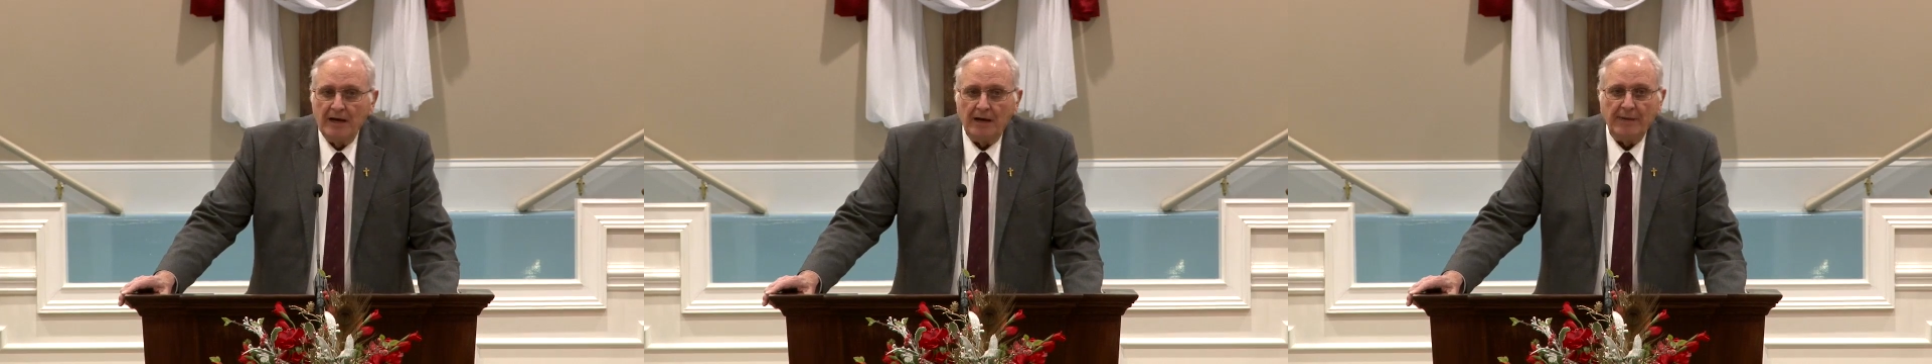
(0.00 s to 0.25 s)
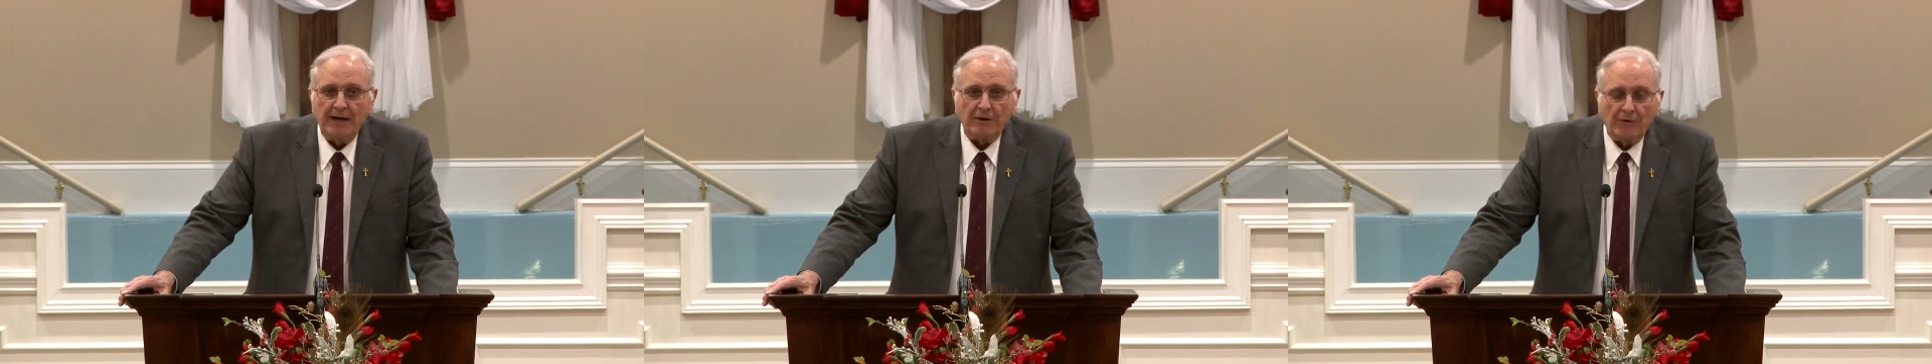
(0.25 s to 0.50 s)

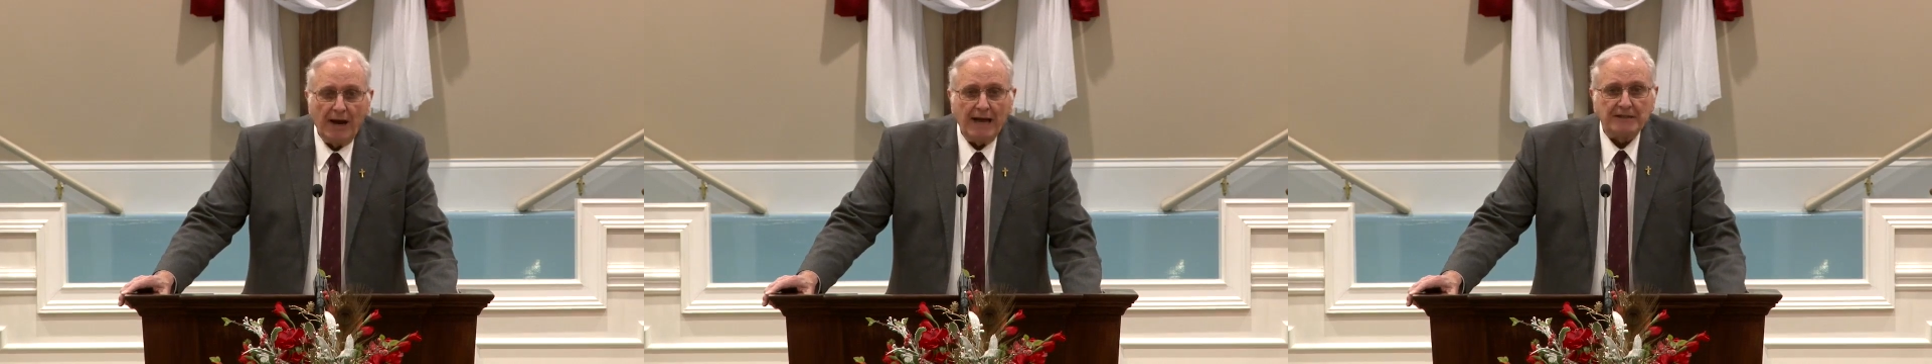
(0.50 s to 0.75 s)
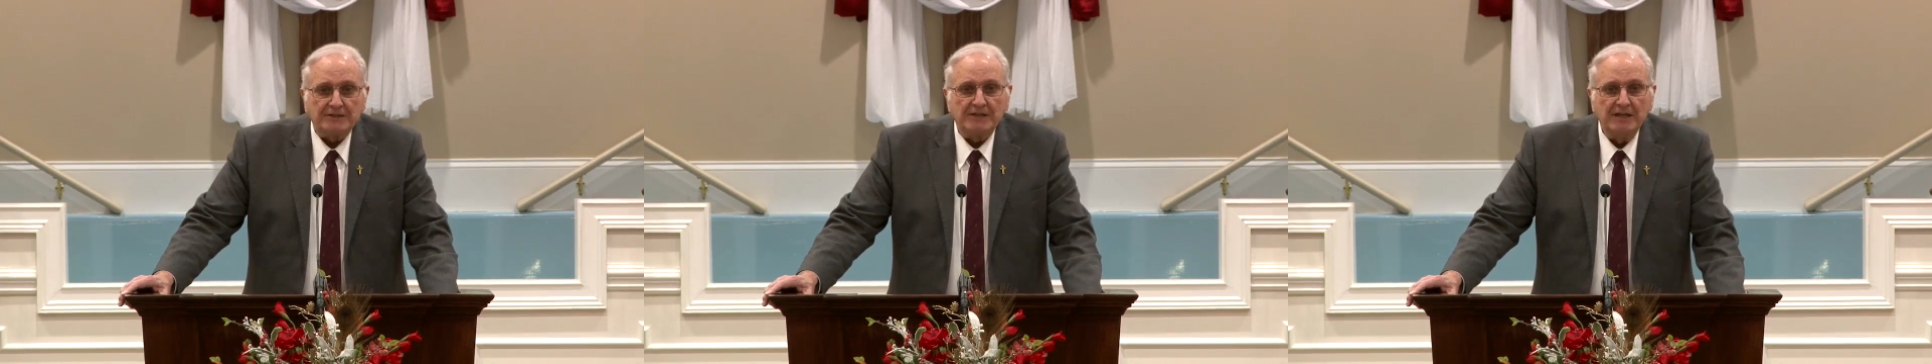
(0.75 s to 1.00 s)
about
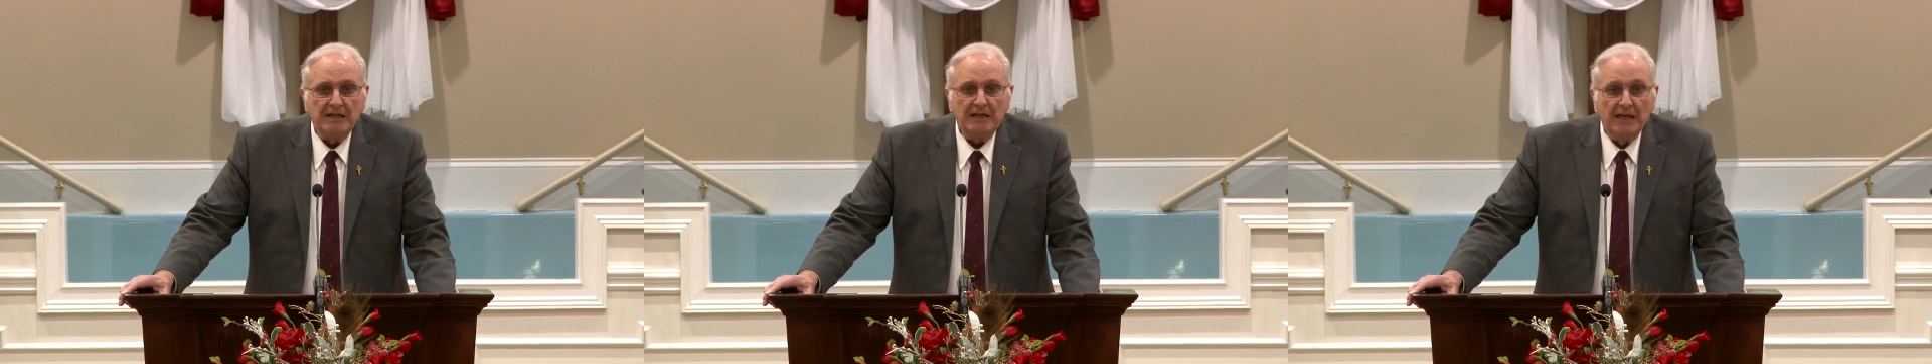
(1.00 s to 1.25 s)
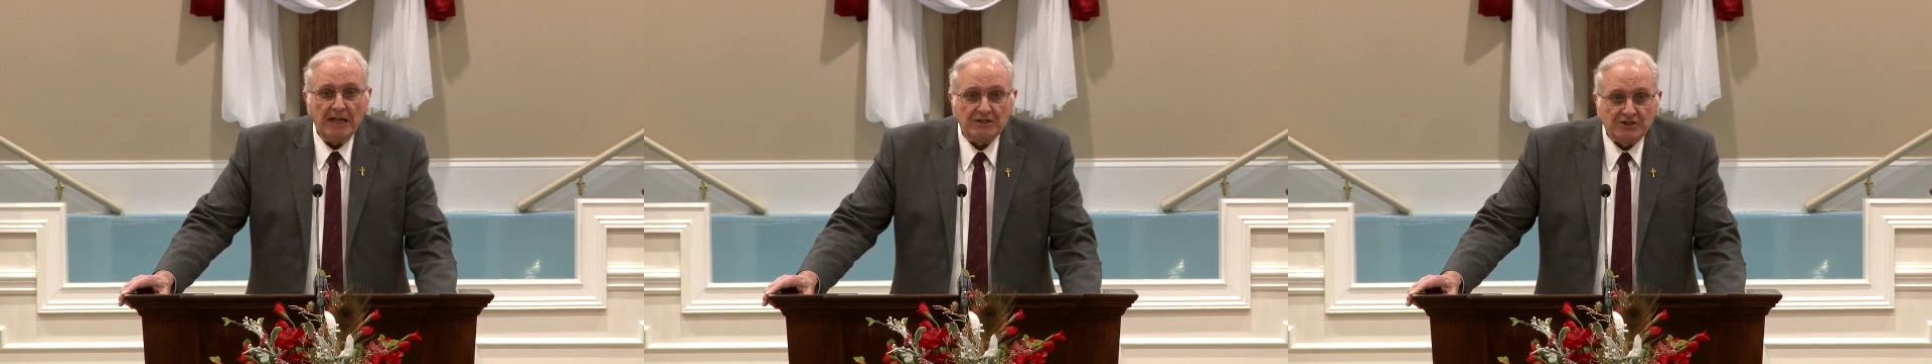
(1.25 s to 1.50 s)
Christ, and
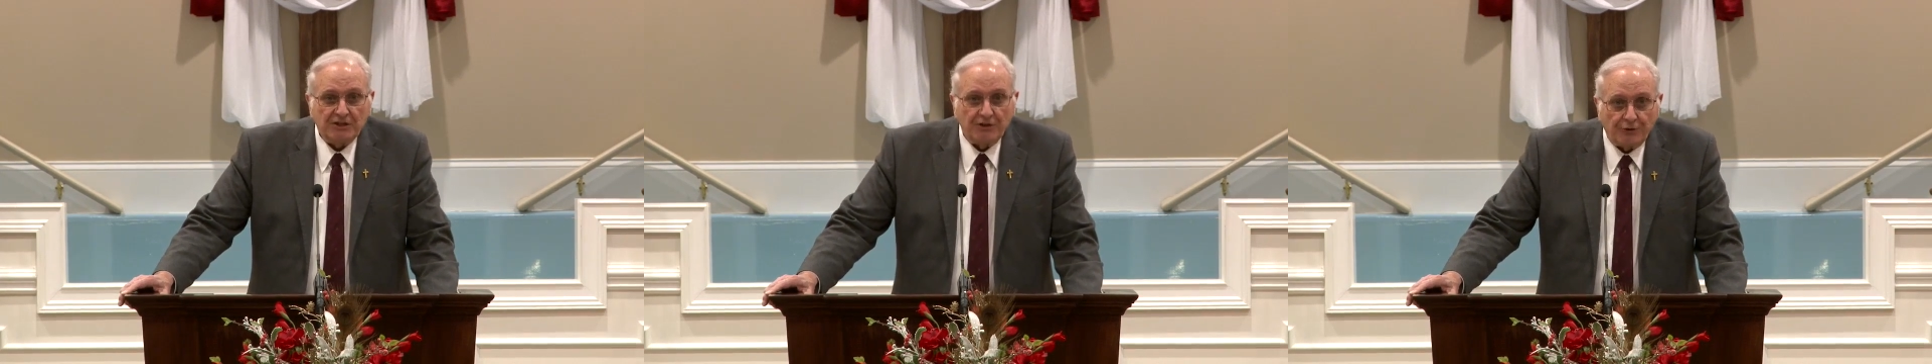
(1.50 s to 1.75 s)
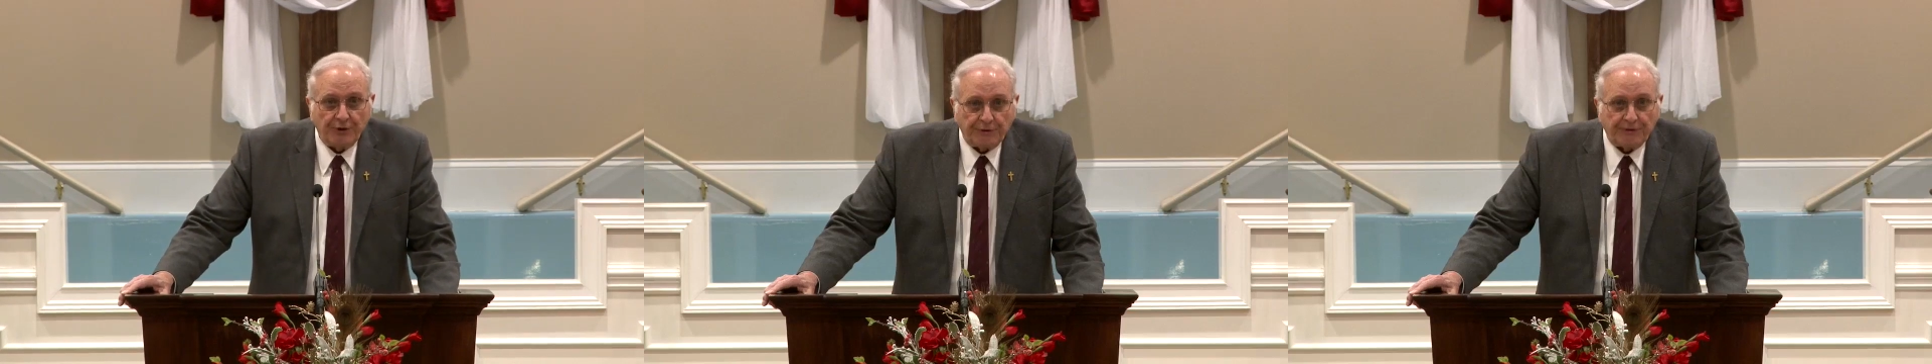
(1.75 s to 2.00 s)
He is
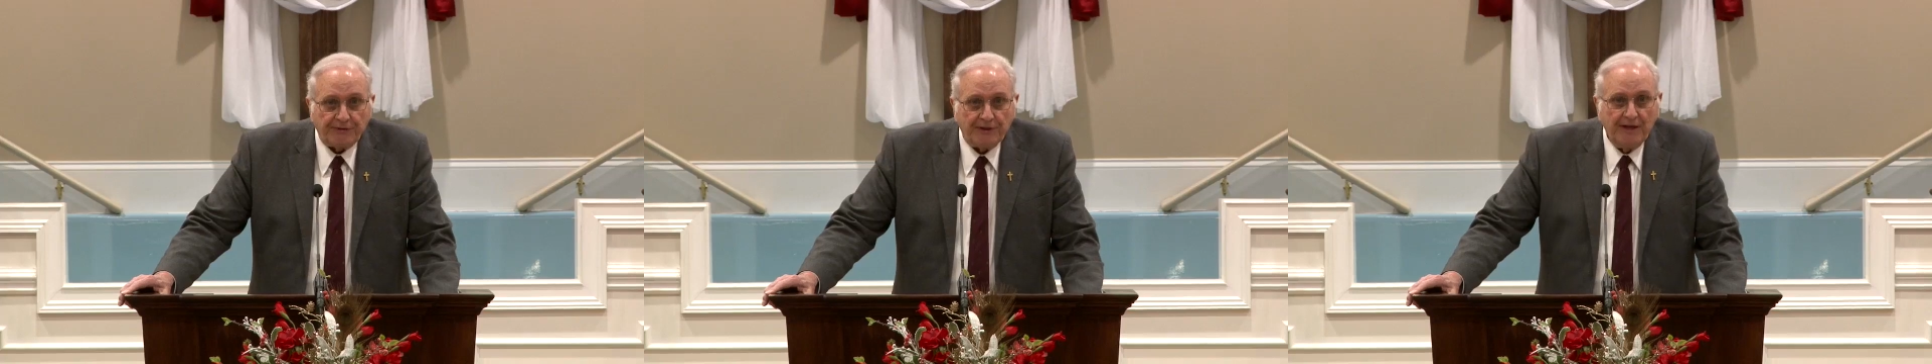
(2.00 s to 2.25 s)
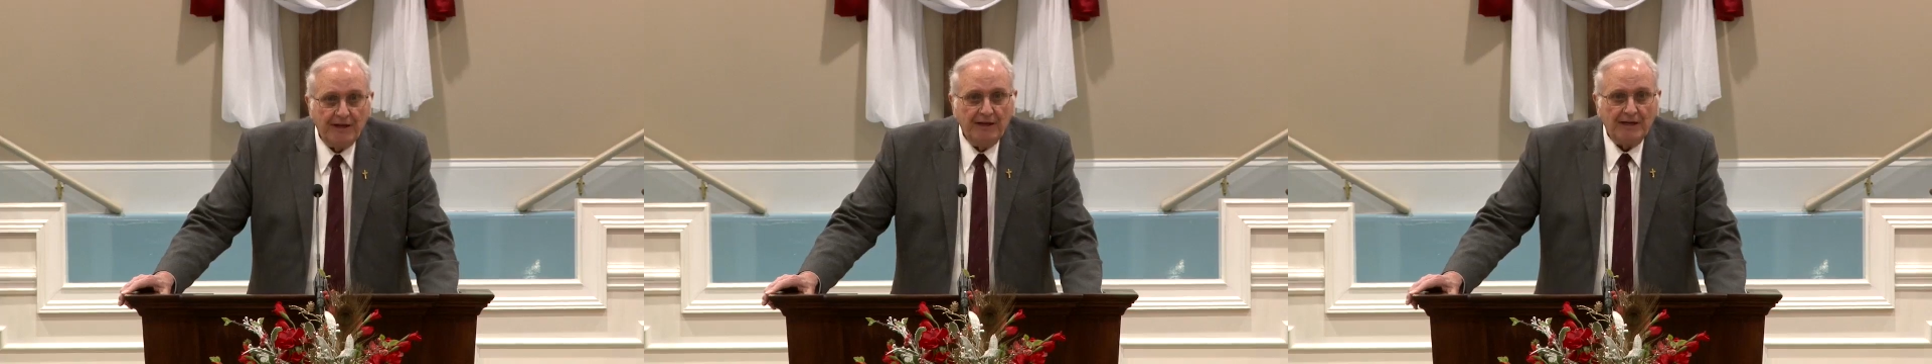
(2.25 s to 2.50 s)
the truth.